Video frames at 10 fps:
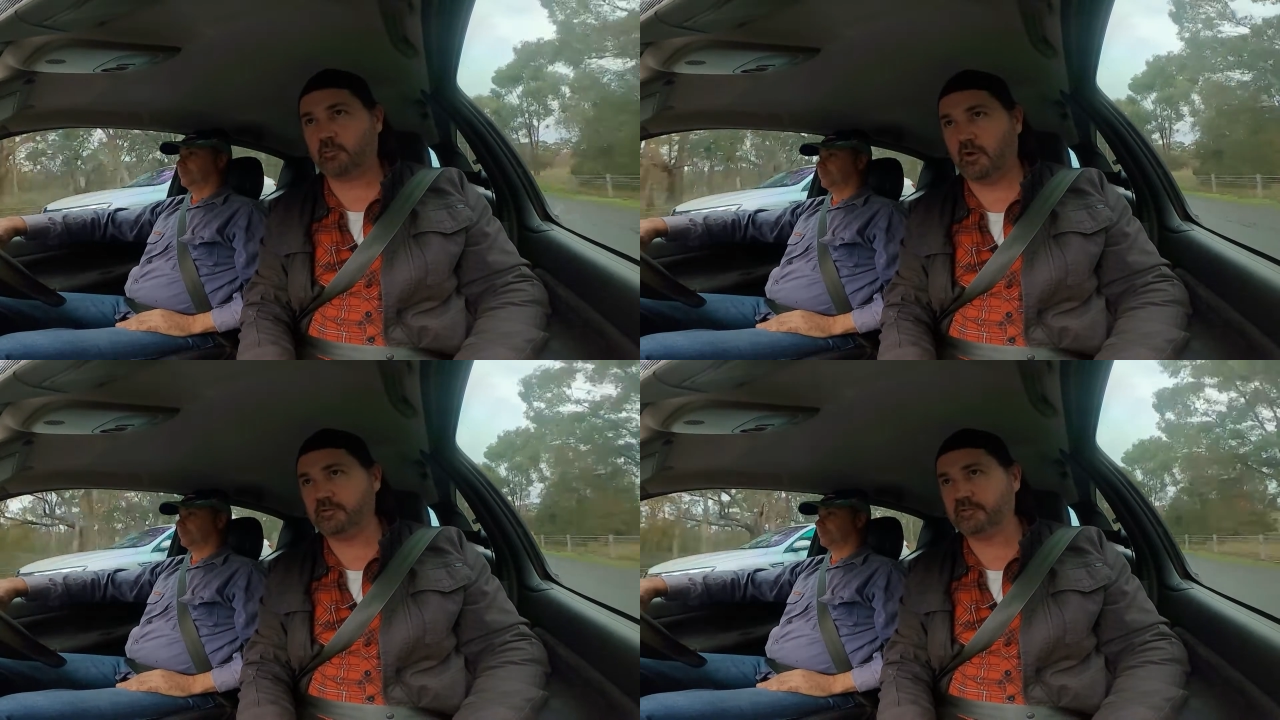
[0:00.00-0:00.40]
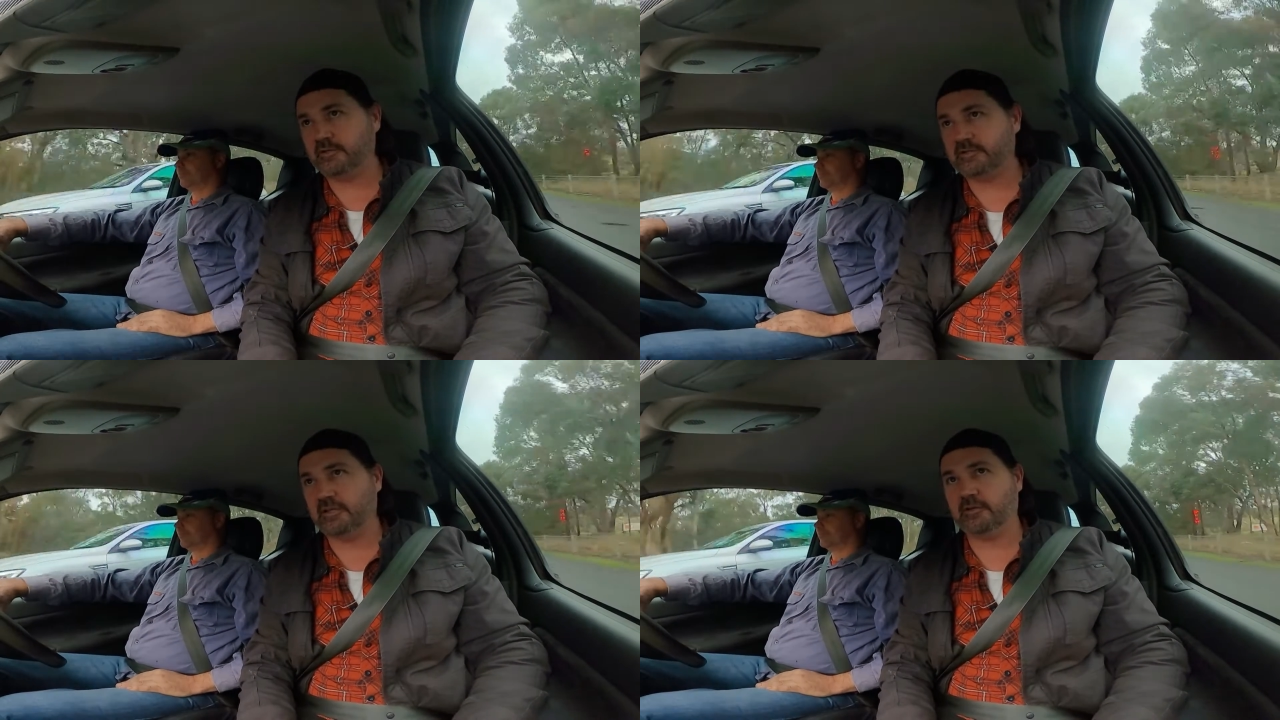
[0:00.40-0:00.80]
twice
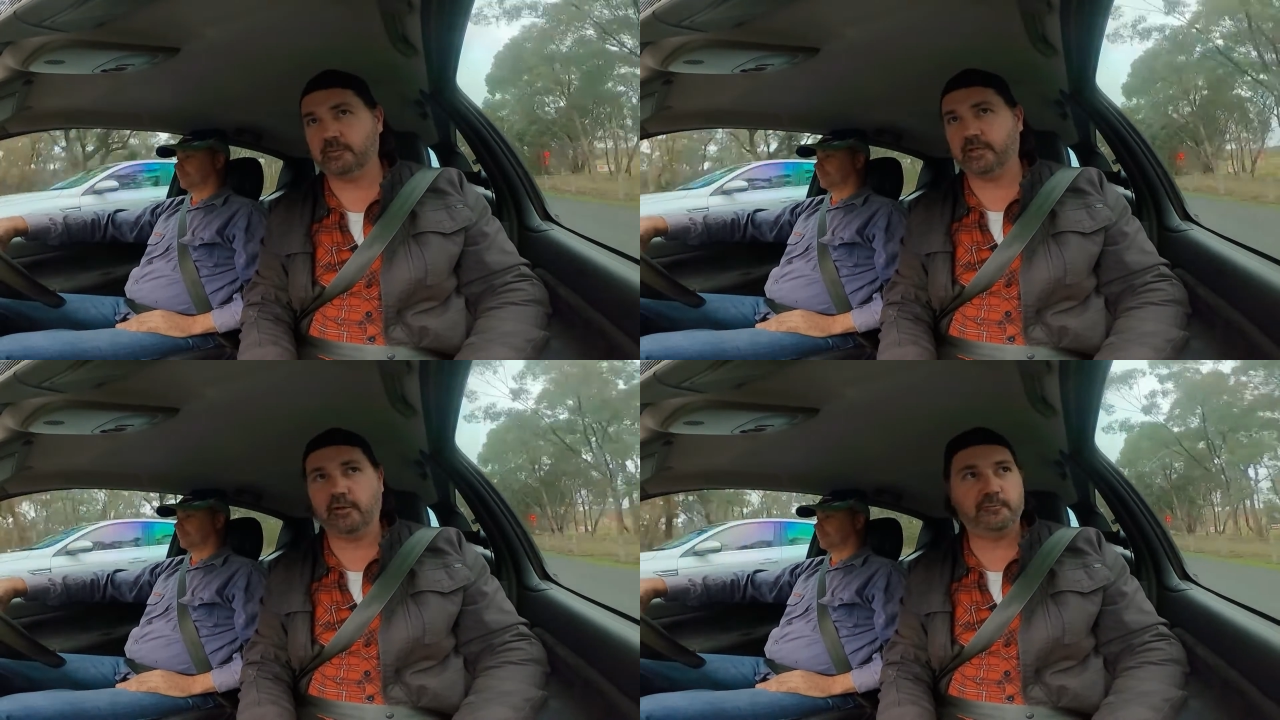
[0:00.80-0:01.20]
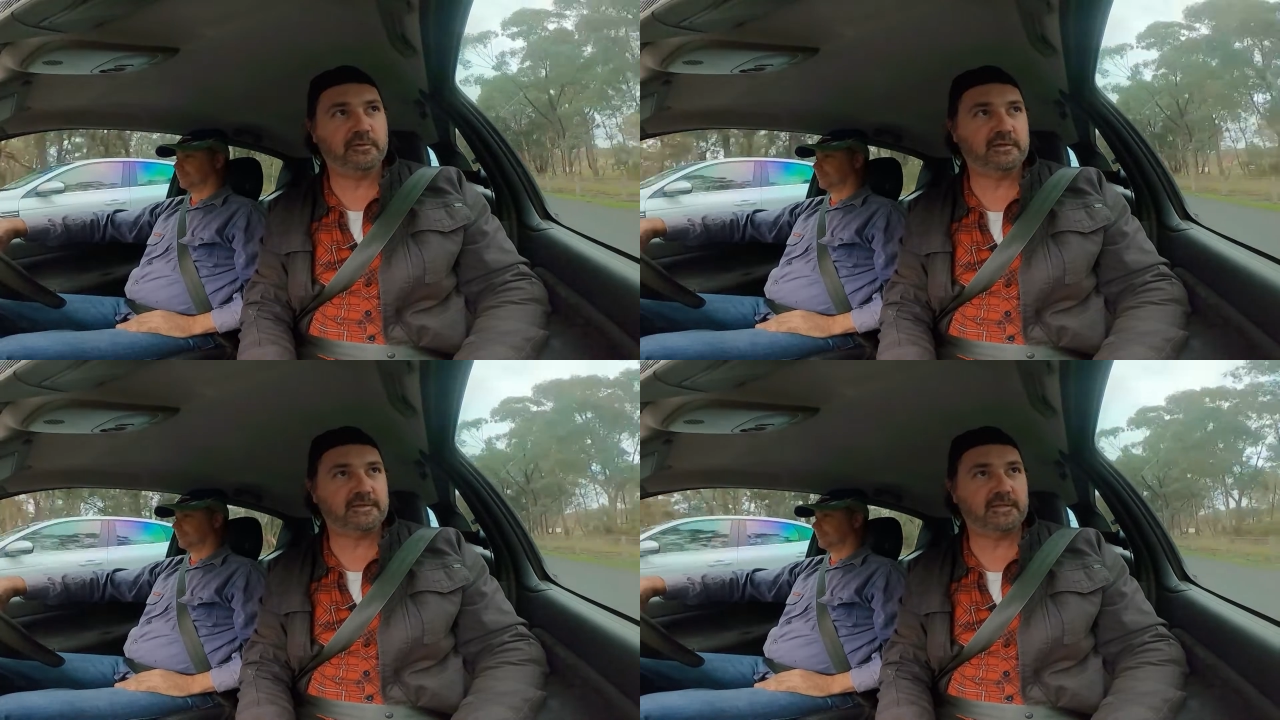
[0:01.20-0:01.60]
since our ghetto
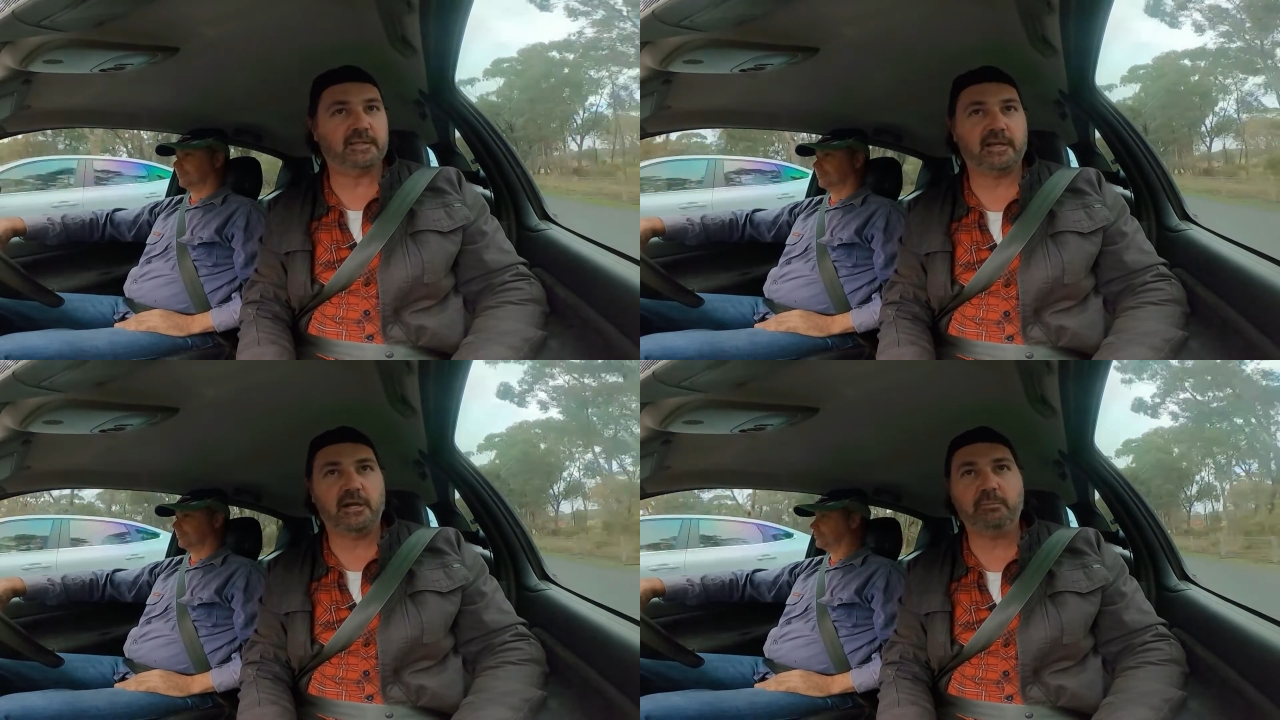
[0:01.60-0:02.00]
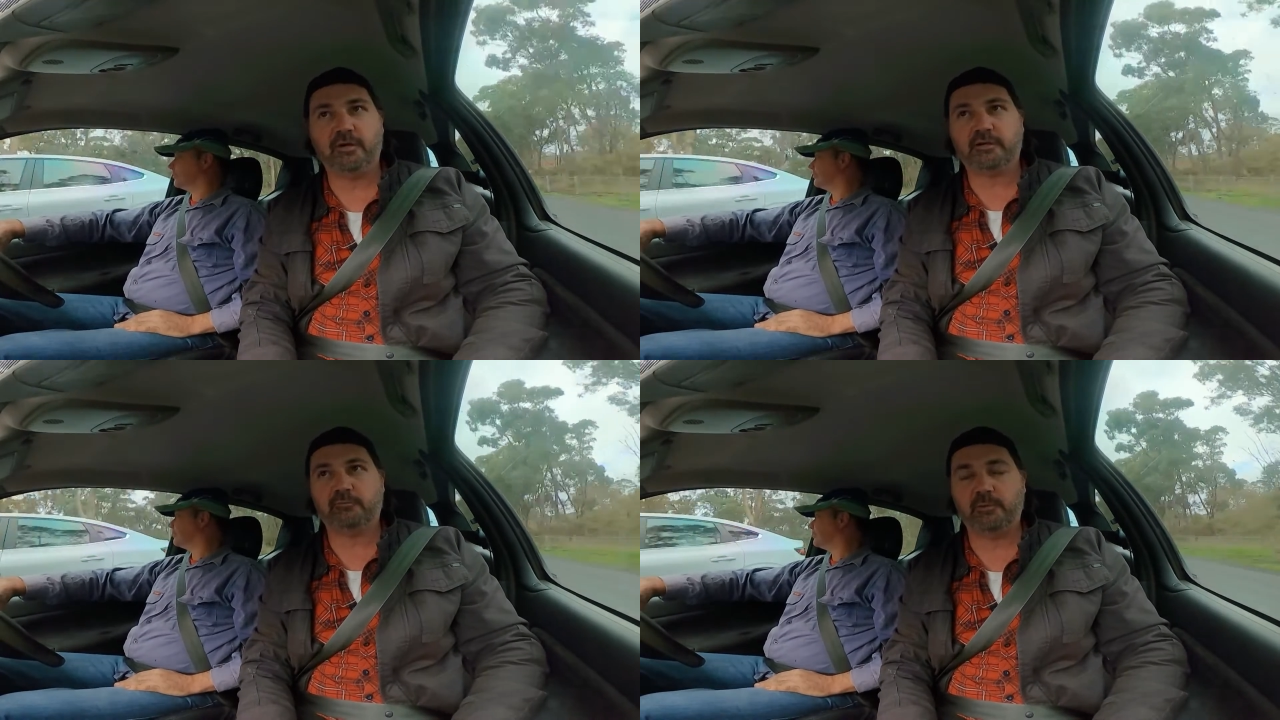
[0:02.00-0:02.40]
fix in the car
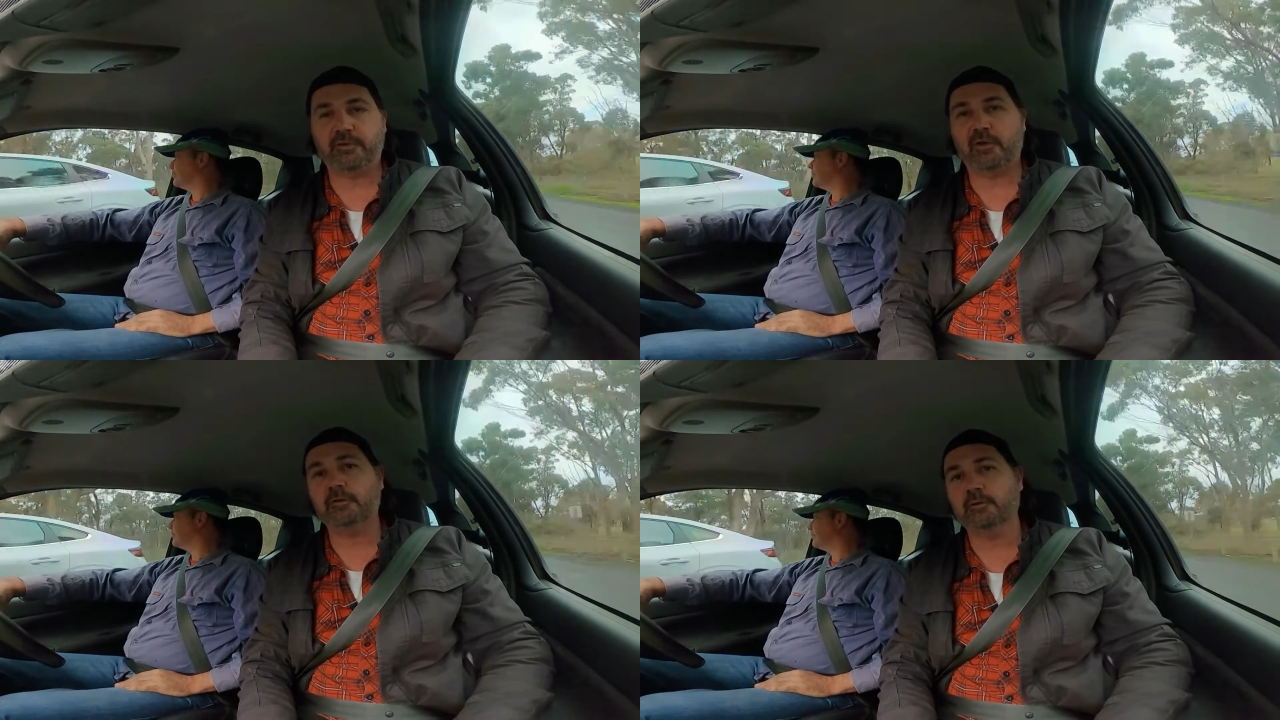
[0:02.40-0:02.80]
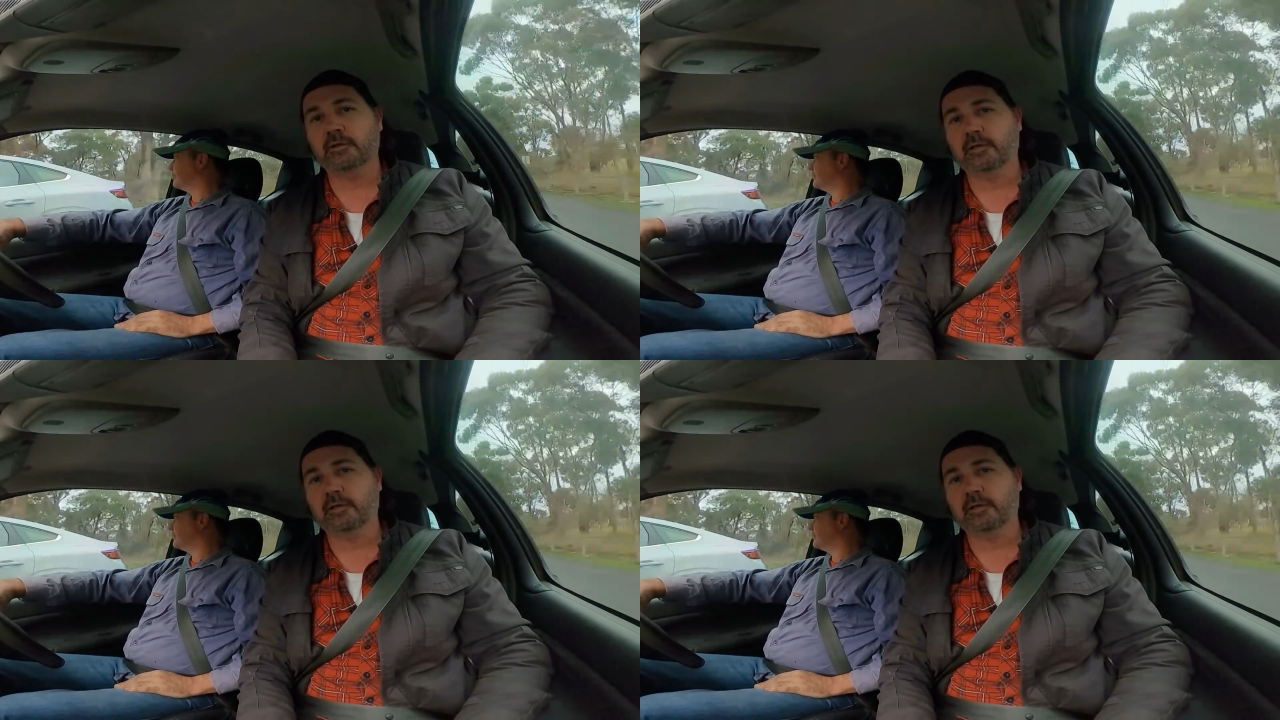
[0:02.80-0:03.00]
park at Repco.